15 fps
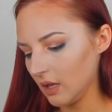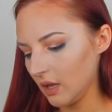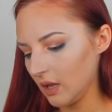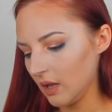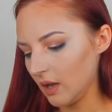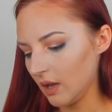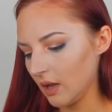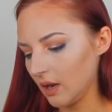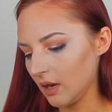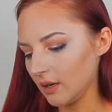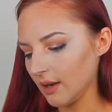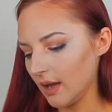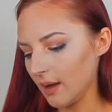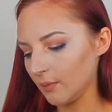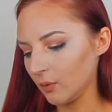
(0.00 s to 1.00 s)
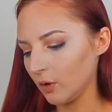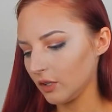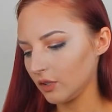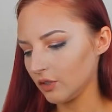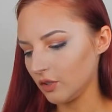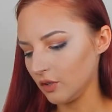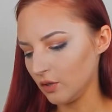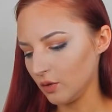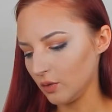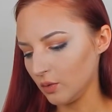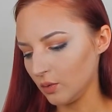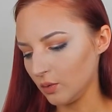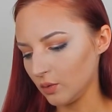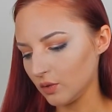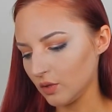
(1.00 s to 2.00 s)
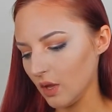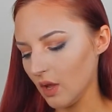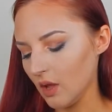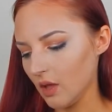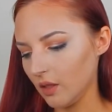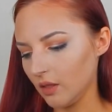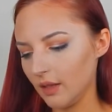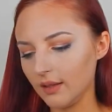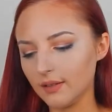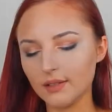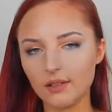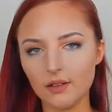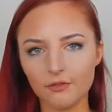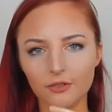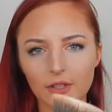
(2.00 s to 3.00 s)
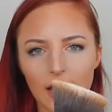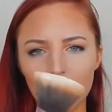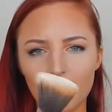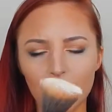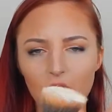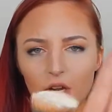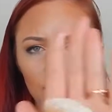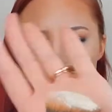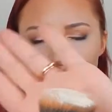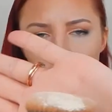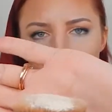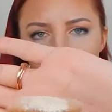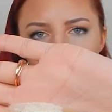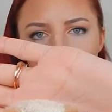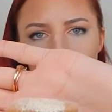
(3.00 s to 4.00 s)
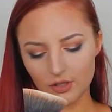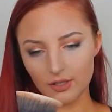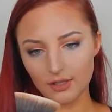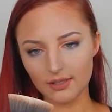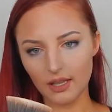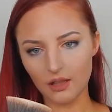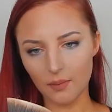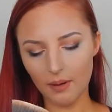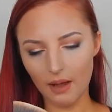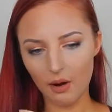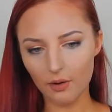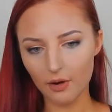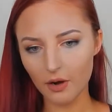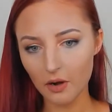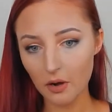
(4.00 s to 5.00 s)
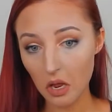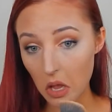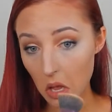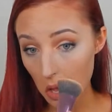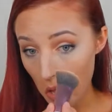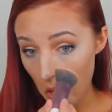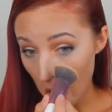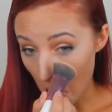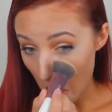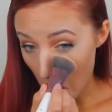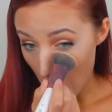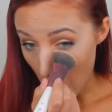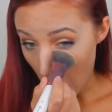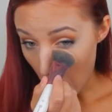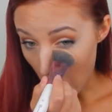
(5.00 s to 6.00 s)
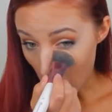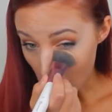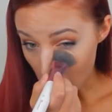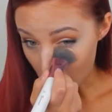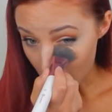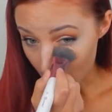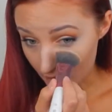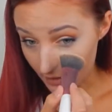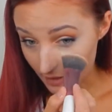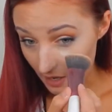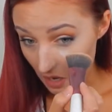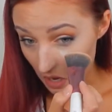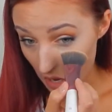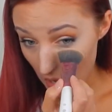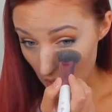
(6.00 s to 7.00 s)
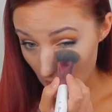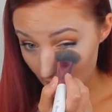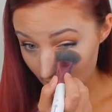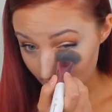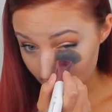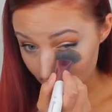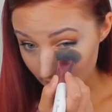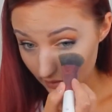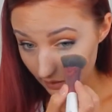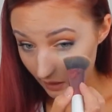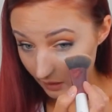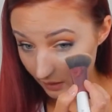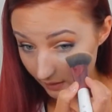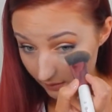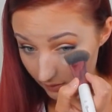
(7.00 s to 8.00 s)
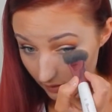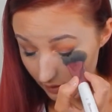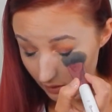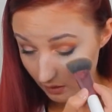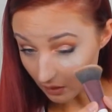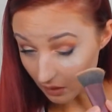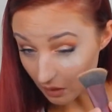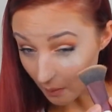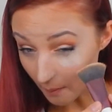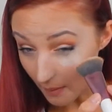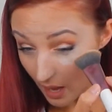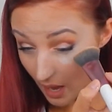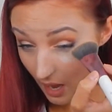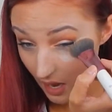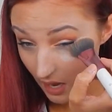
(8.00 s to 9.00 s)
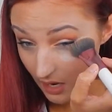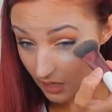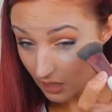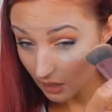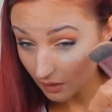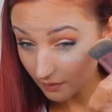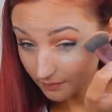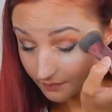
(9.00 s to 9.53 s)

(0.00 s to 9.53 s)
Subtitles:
and I'm going to use this flat brush to set the powder under the eyes, kind of gives it a little bake.